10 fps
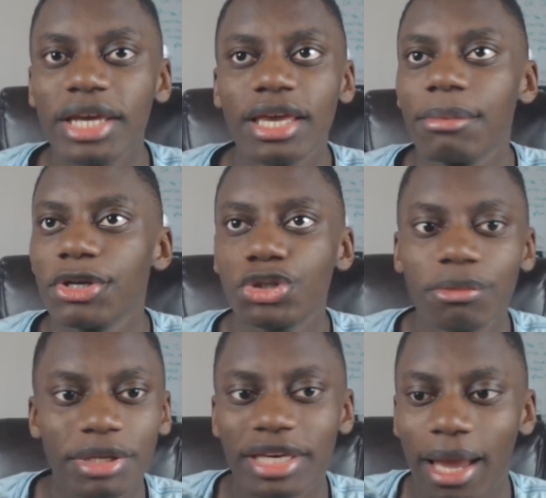Kimmich
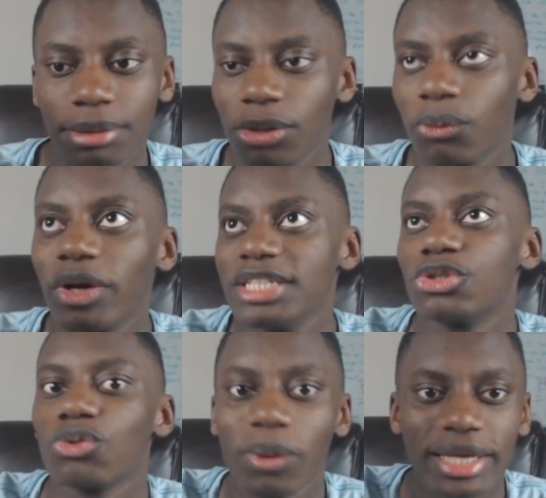should be captain when he's
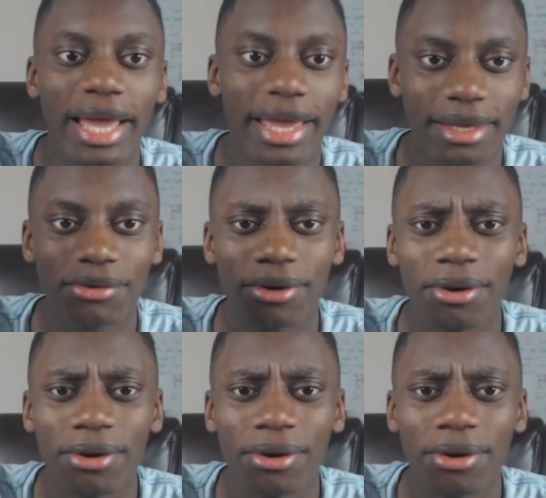28.